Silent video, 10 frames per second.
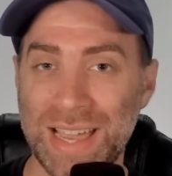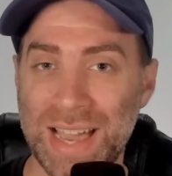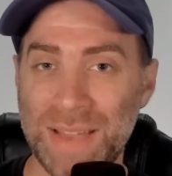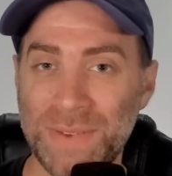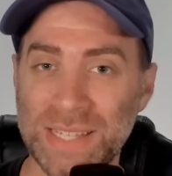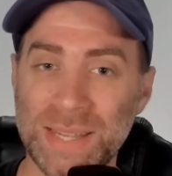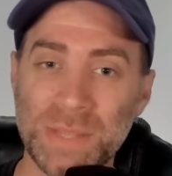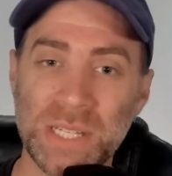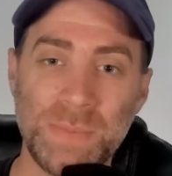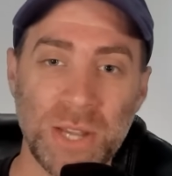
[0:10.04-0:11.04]
I've got
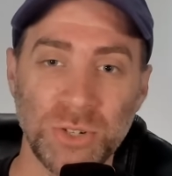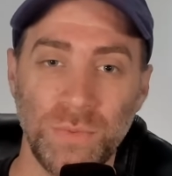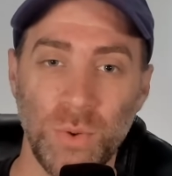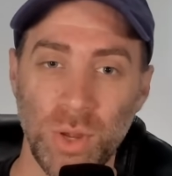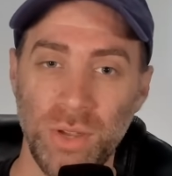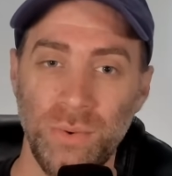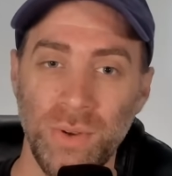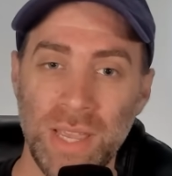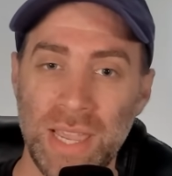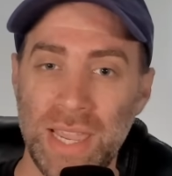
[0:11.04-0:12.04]
something special for you.
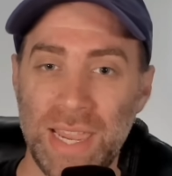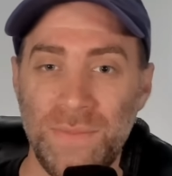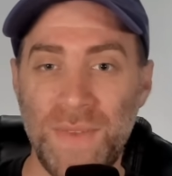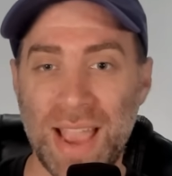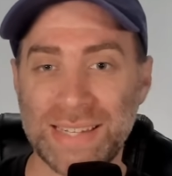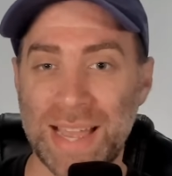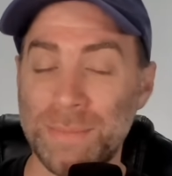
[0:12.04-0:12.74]
In fact,